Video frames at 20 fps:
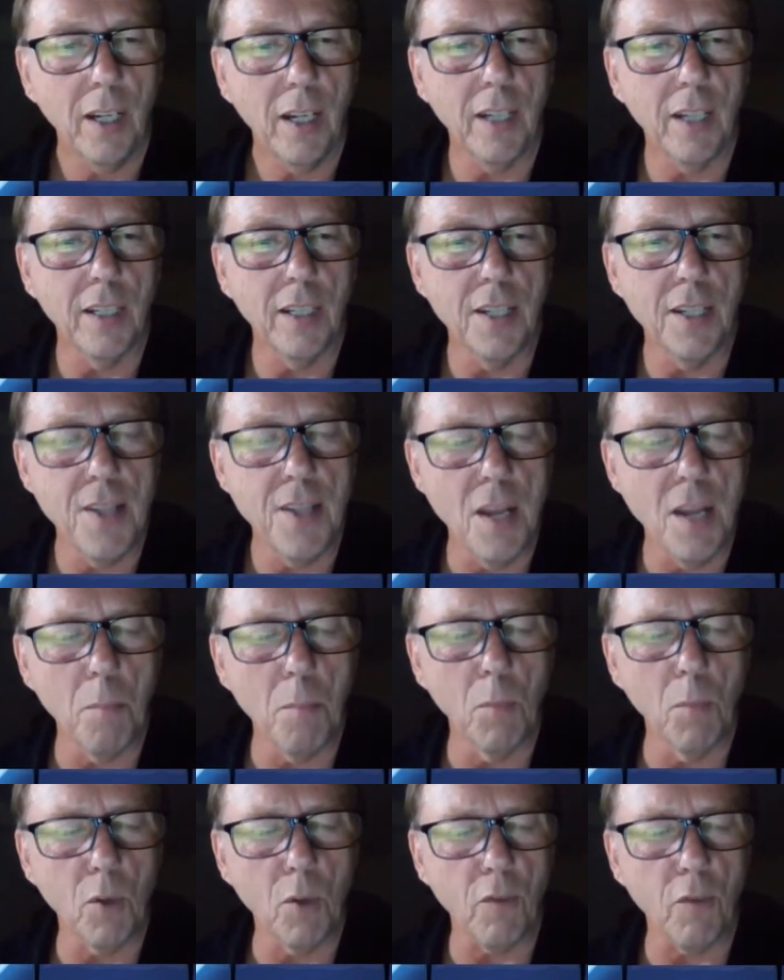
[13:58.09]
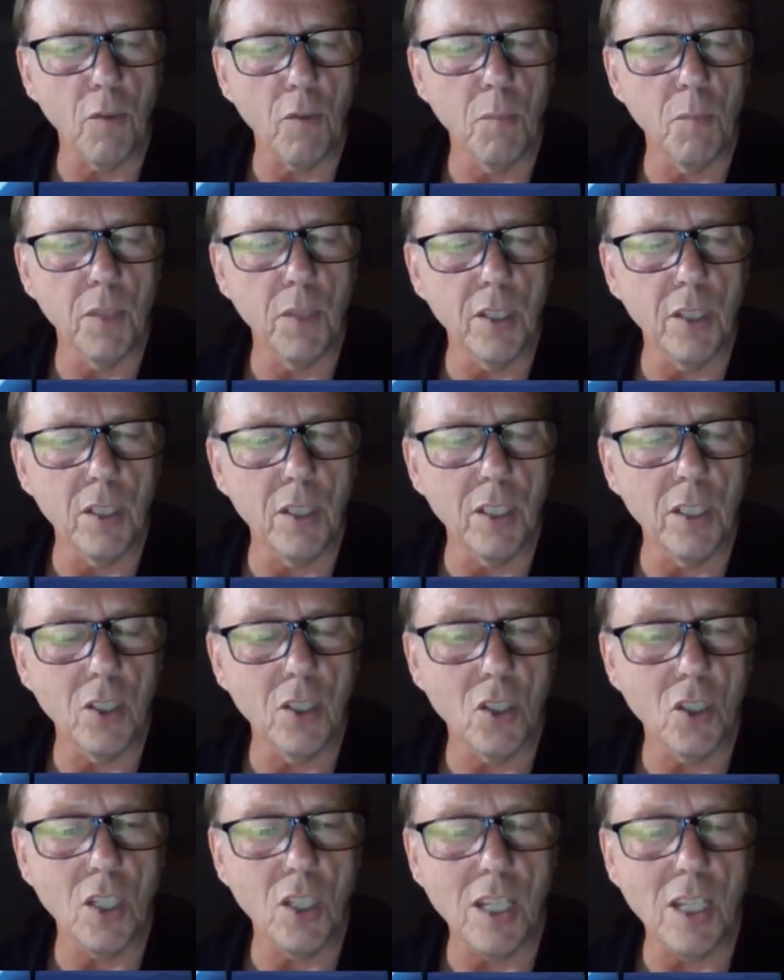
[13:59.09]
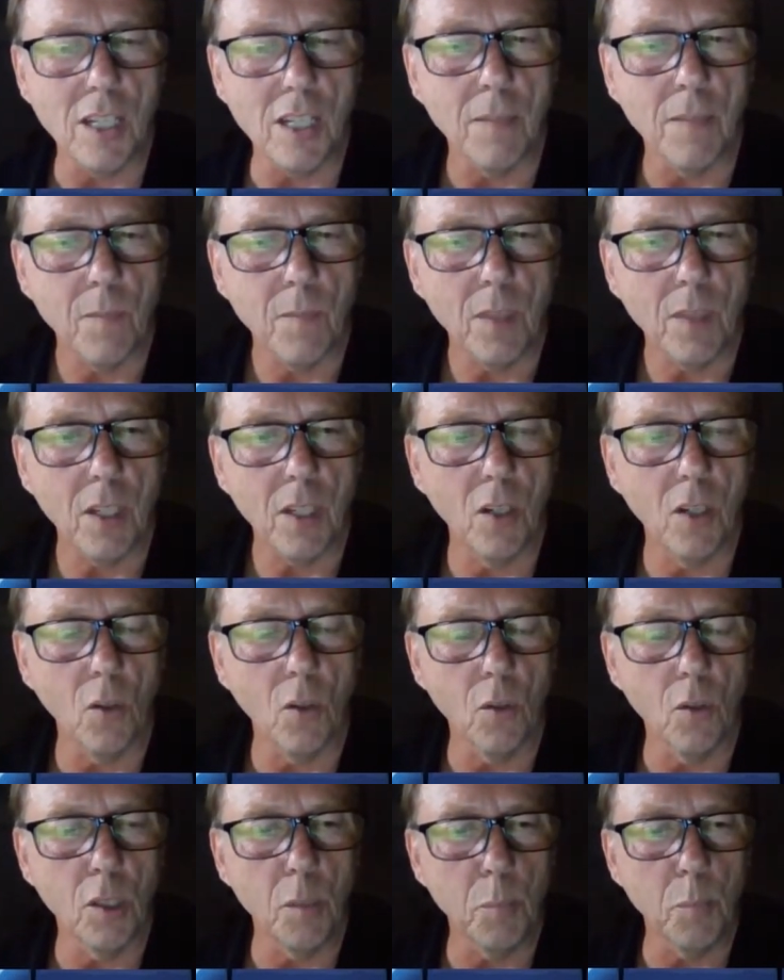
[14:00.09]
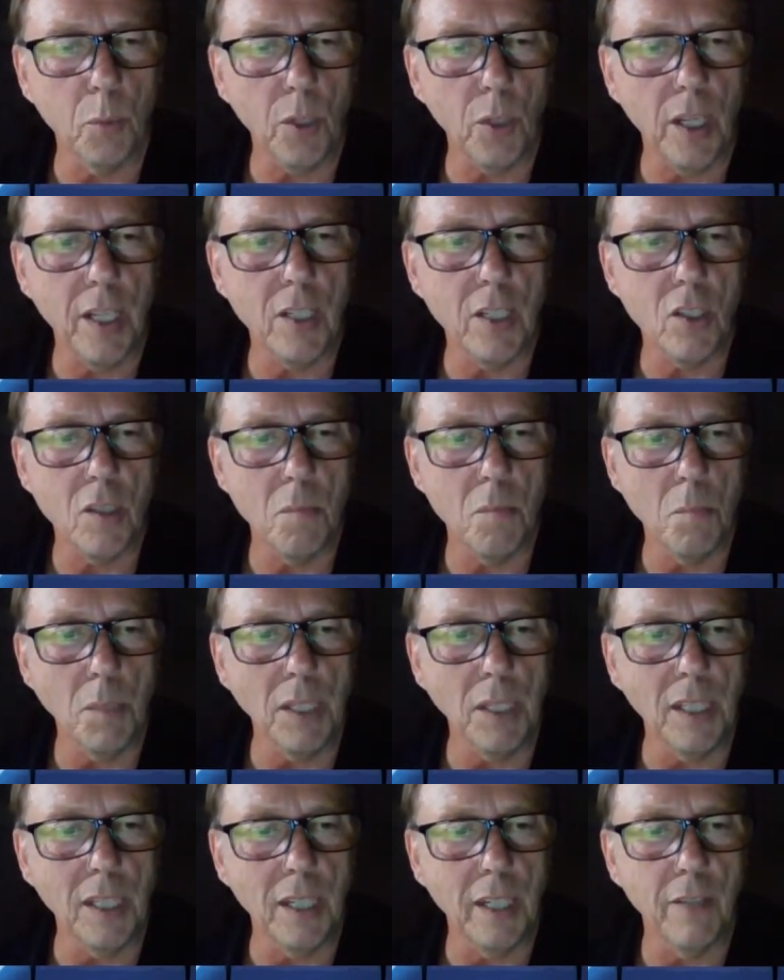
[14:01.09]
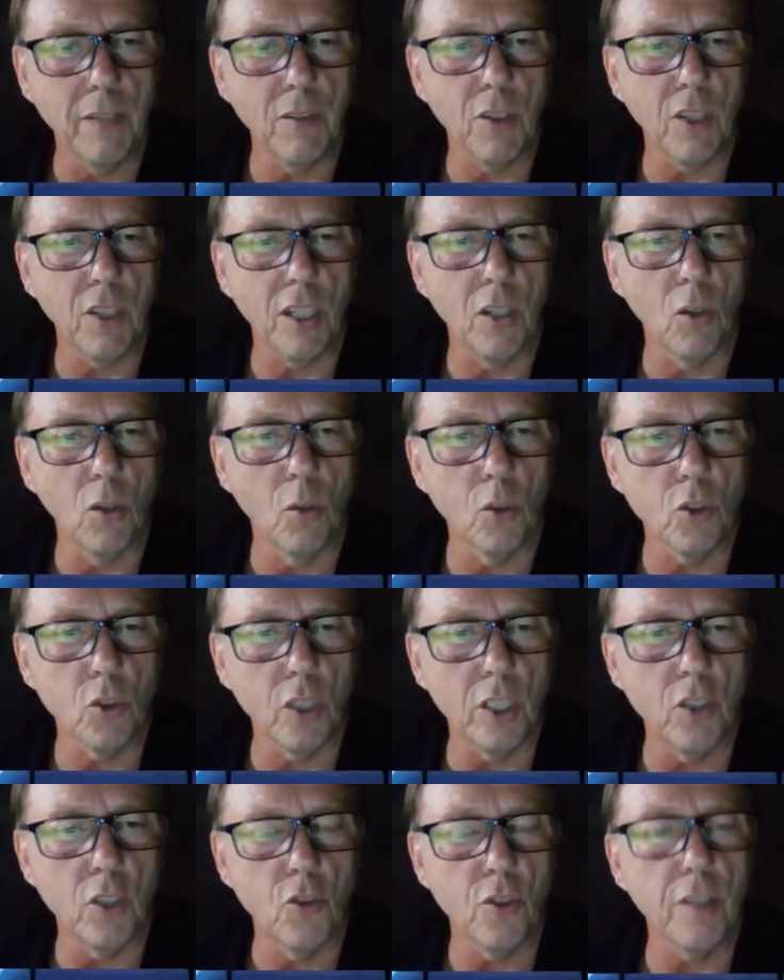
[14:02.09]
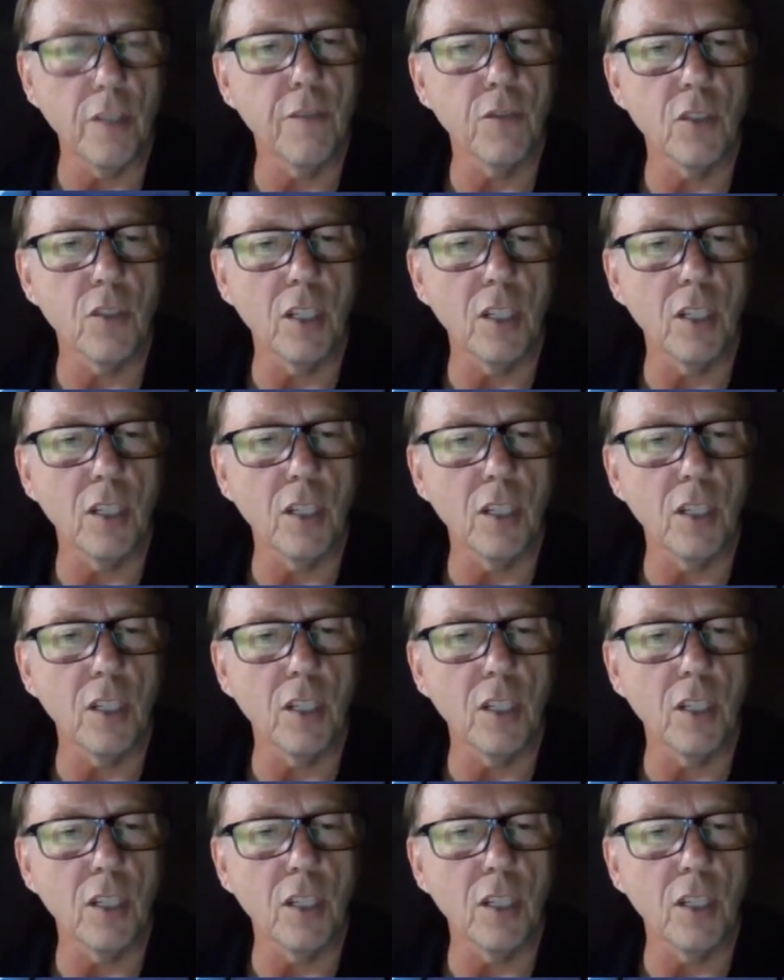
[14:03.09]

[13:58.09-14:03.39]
and the number of them that you see, all of the press and media, everything all sort of drifts